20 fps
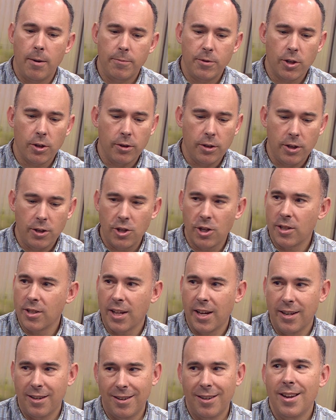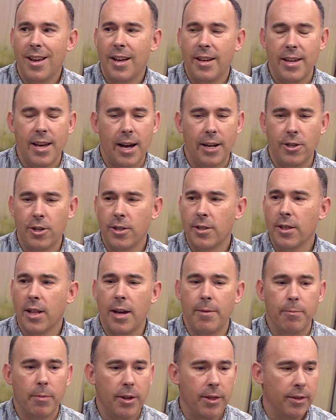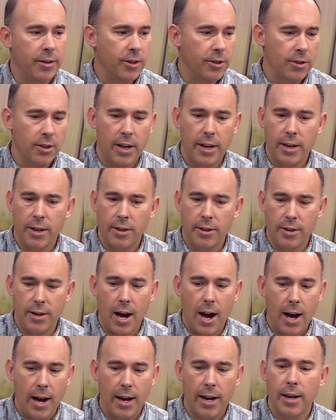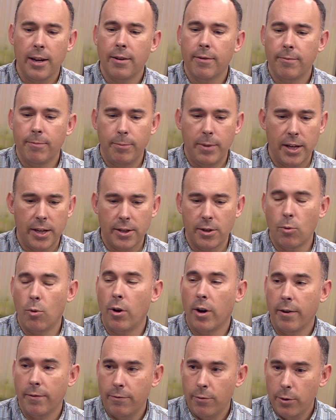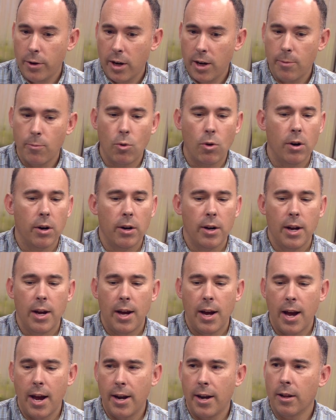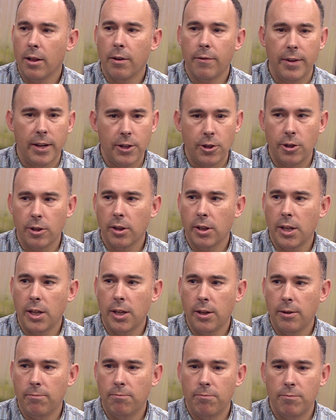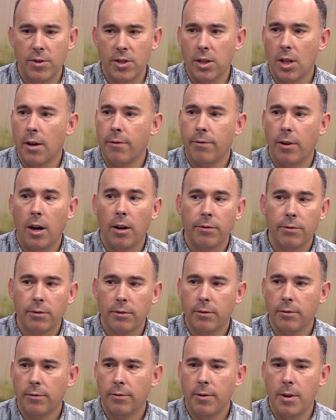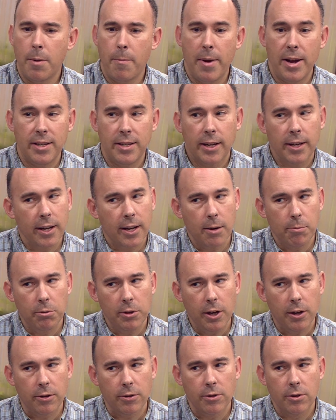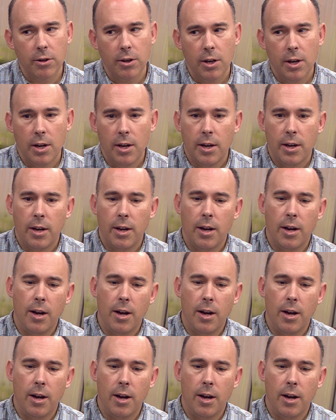yeah, so just let, yeah, yeah, just let just let it yeah. die mm-hmm. because it won't have food anymore, yep. and it'll eventually slough off. Yep. It yeah. may take a couple years. It may.